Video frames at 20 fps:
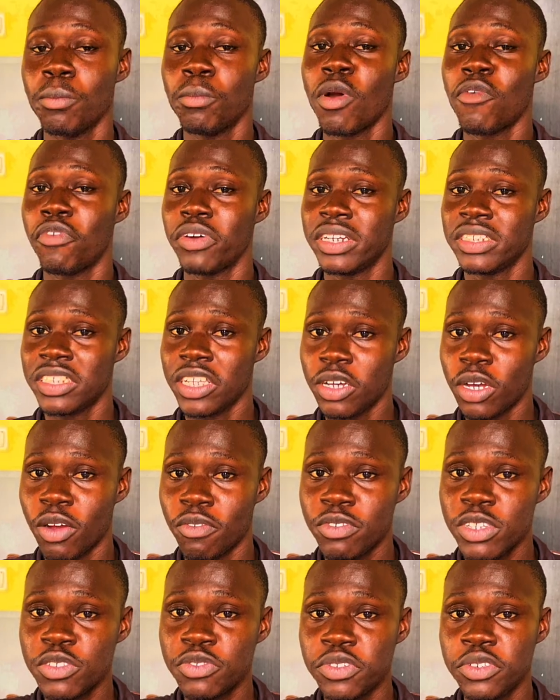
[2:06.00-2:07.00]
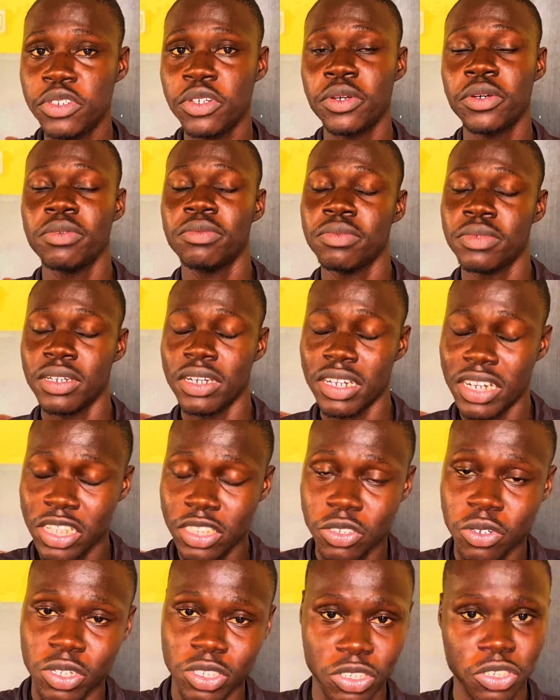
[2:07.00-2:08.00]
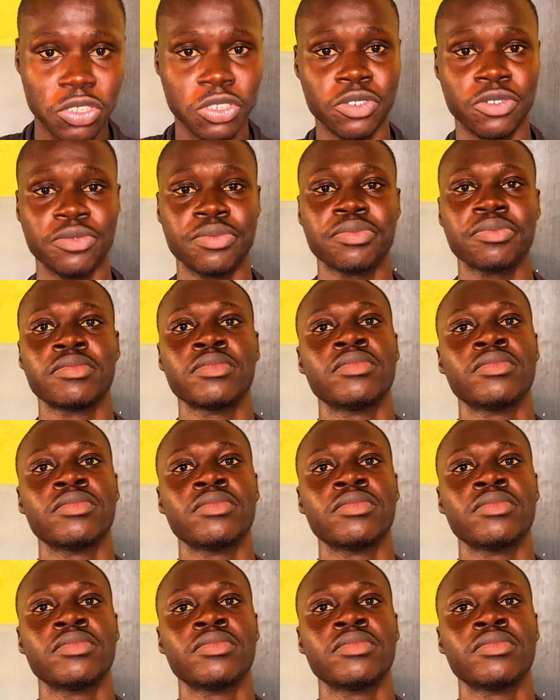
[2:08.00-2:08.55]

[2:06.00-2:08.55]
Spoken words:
But for the sake of this video, let's continue.